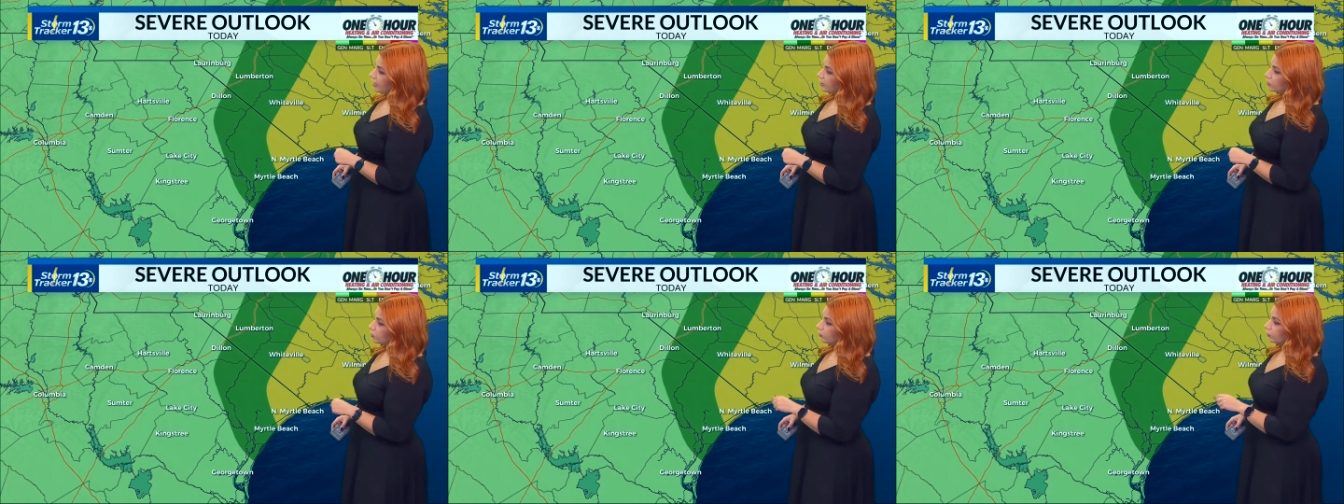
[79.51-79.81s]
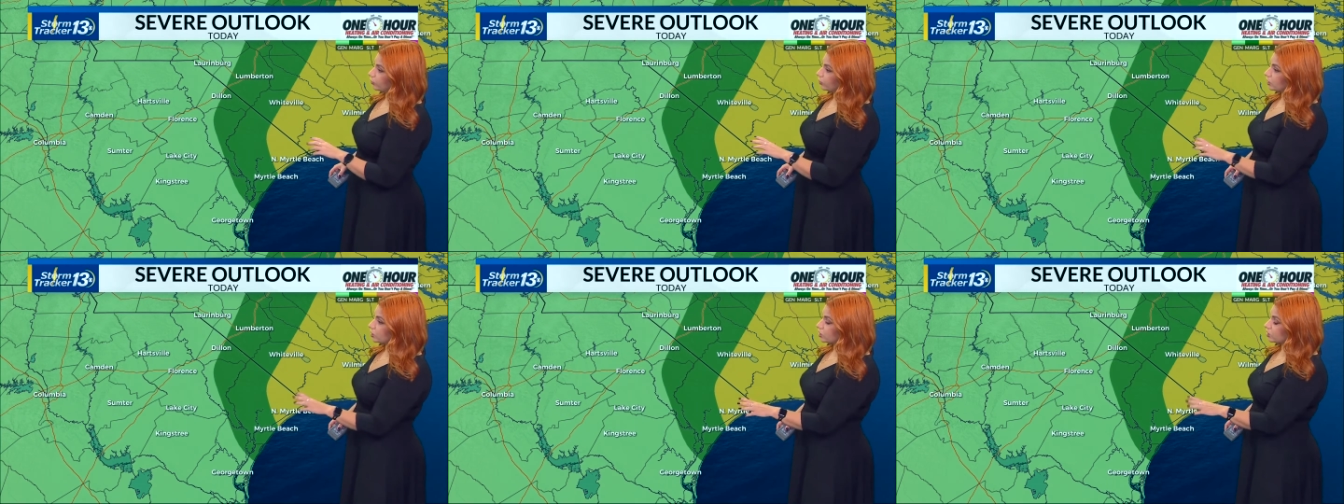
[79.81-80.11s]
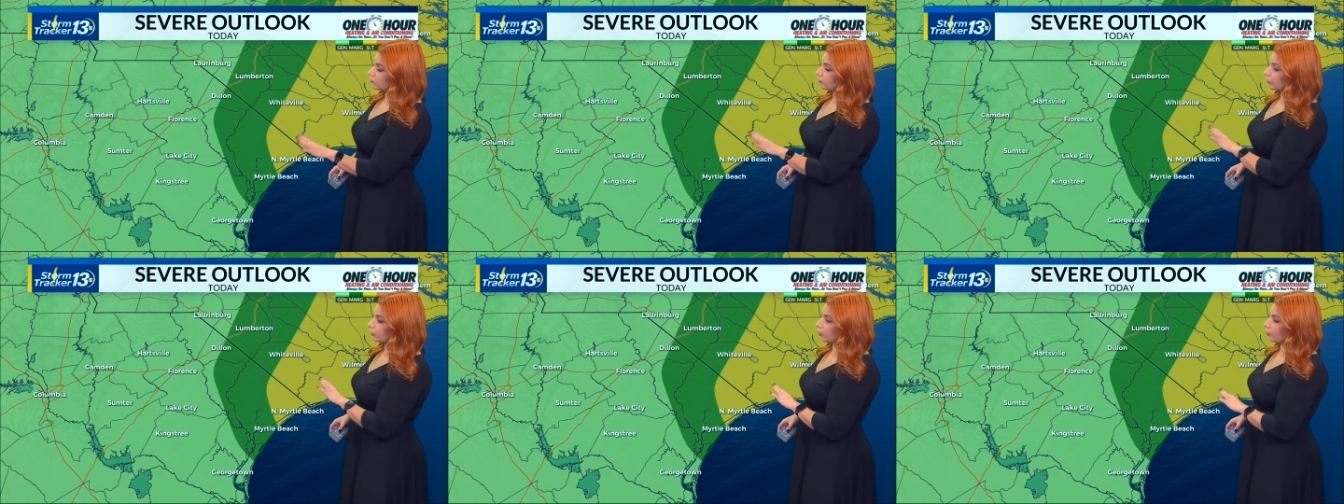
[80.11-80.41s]
is really
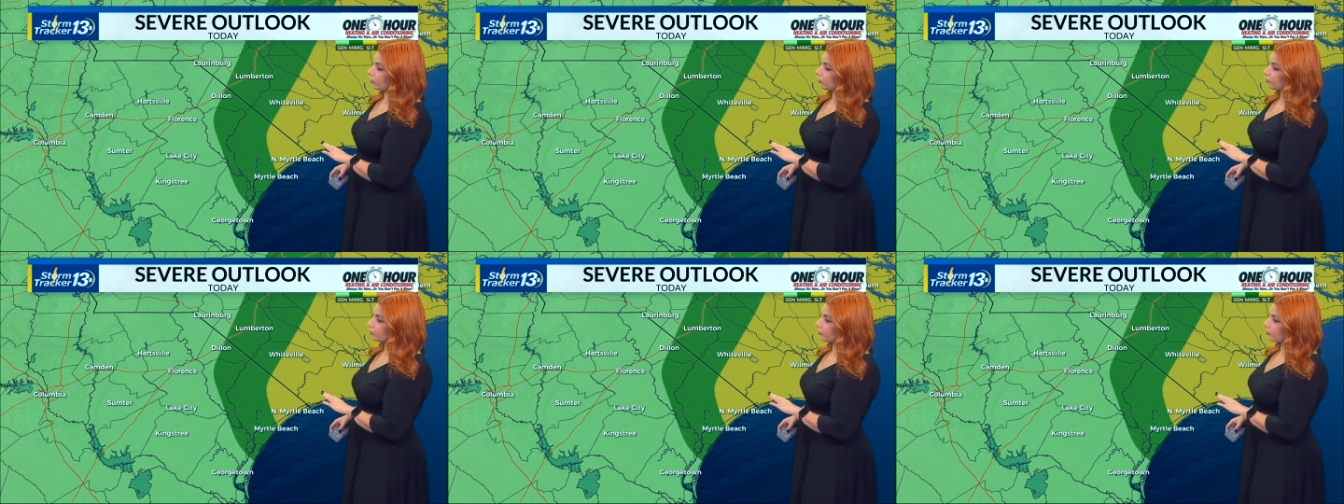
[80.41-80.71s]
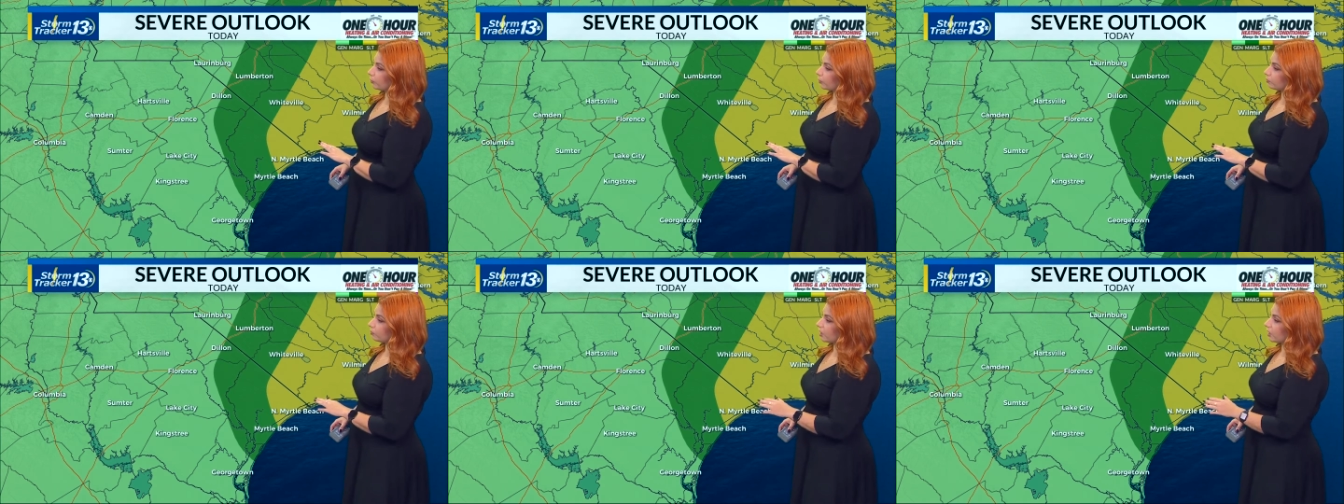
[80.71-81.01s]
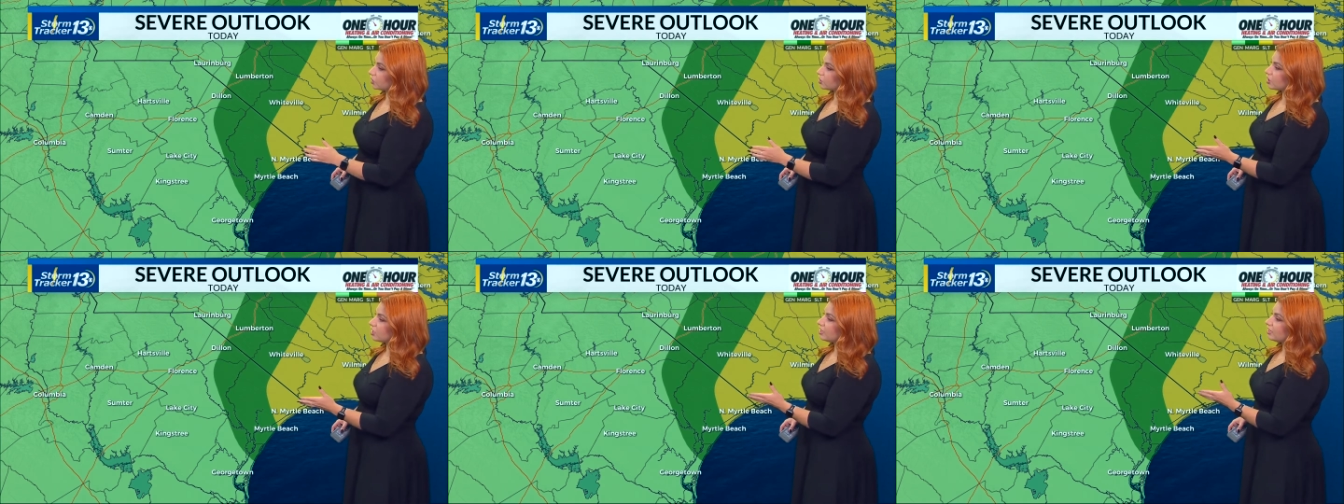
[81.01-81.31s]
just for North Myrtle
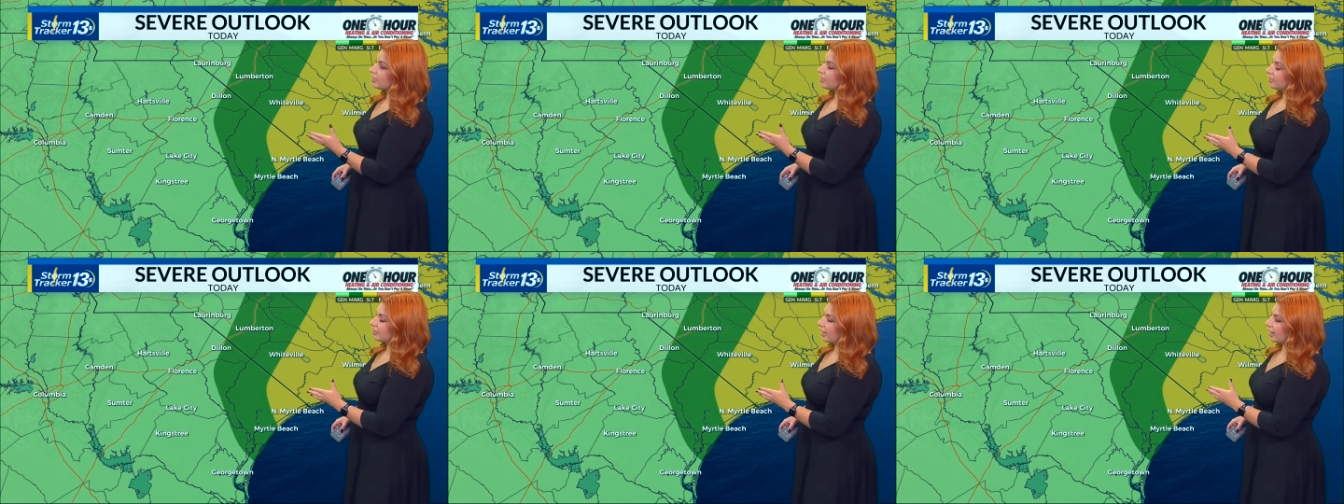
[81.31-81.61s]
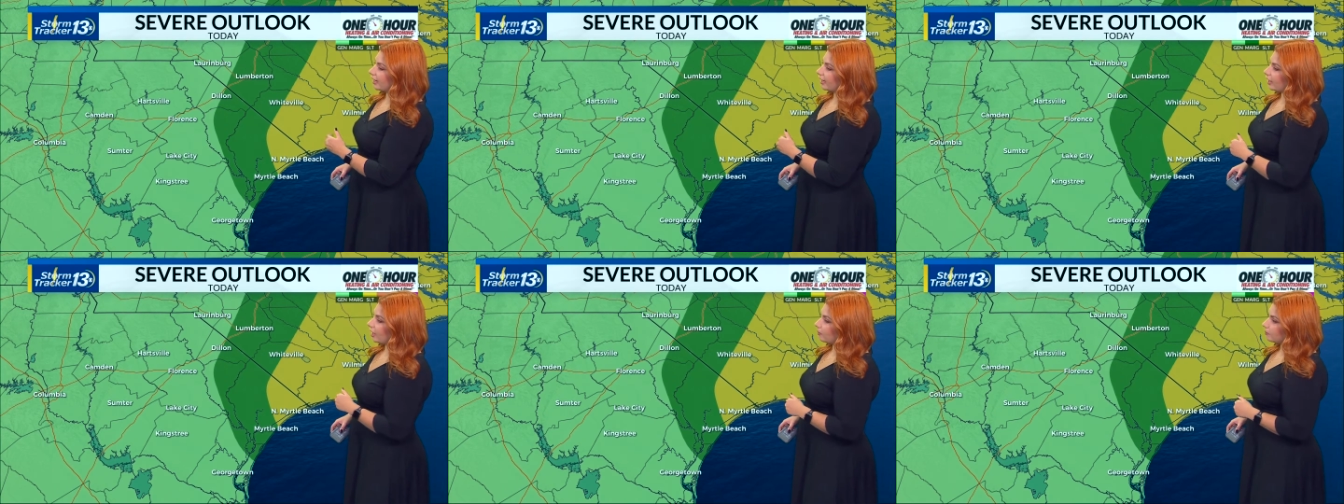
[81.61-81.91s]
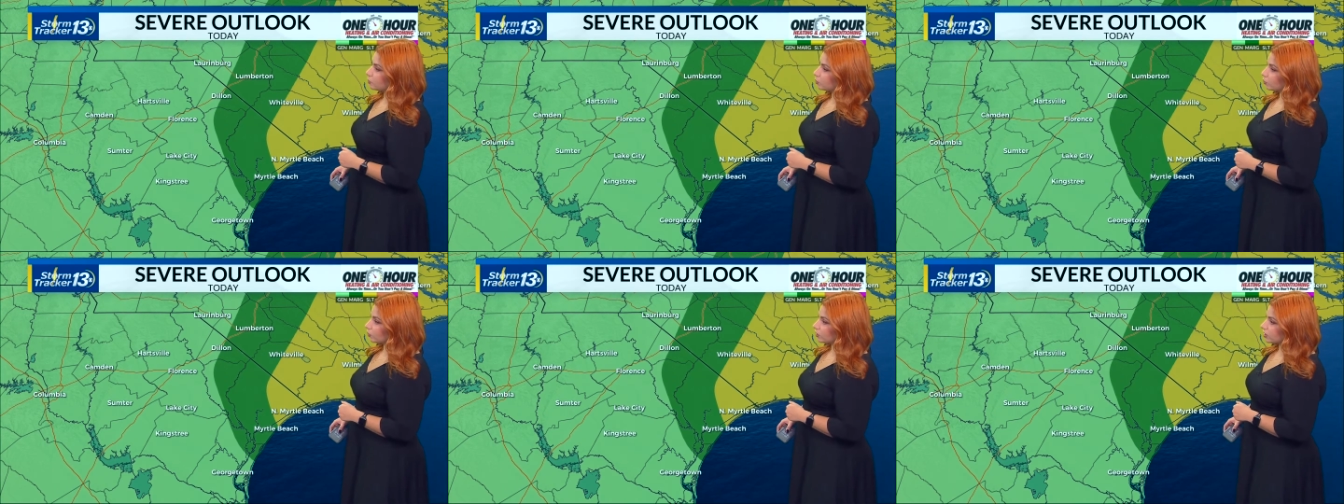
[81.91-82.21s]
Beach, kind of
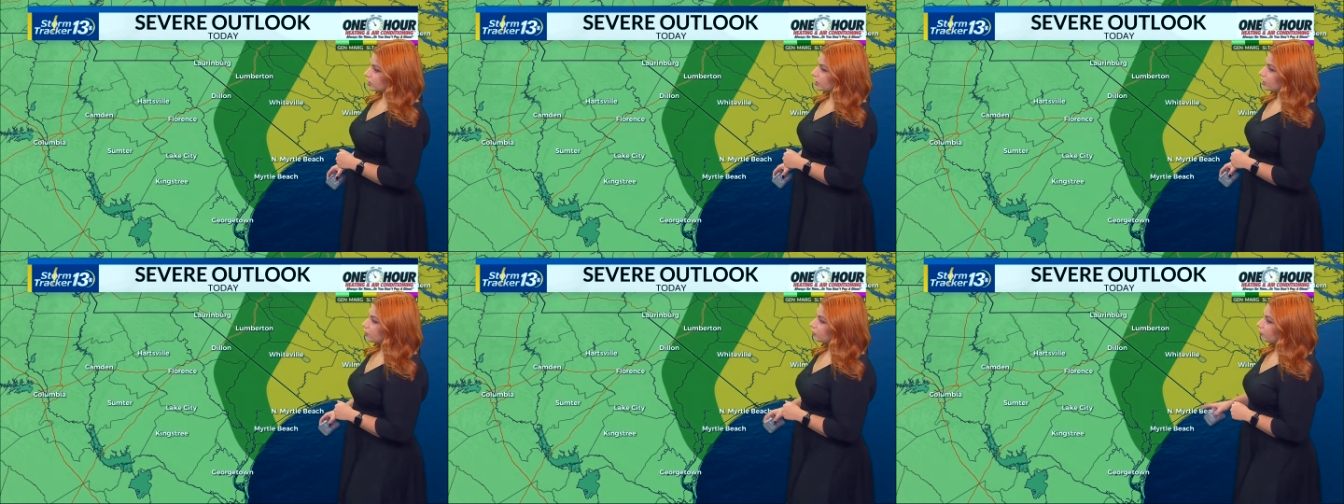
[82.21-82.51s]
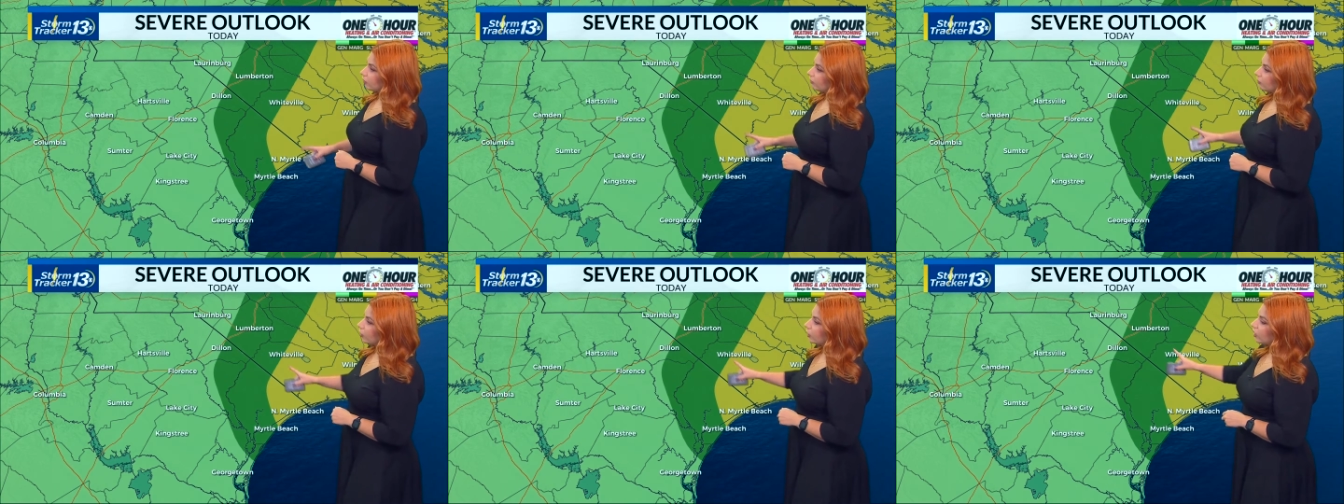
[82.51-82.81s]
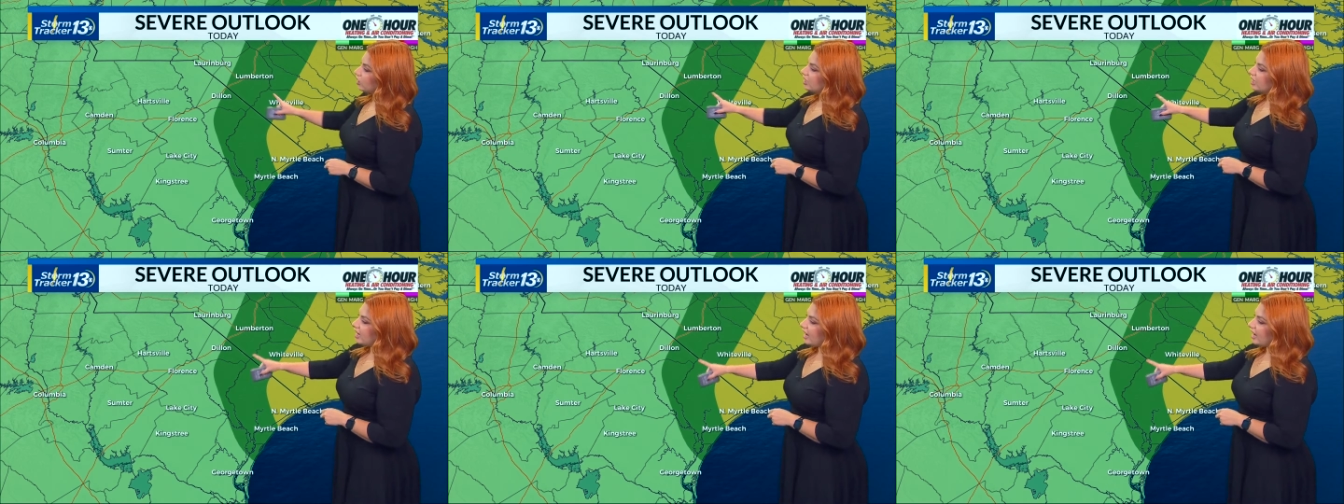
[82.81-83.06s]
up towards Little River,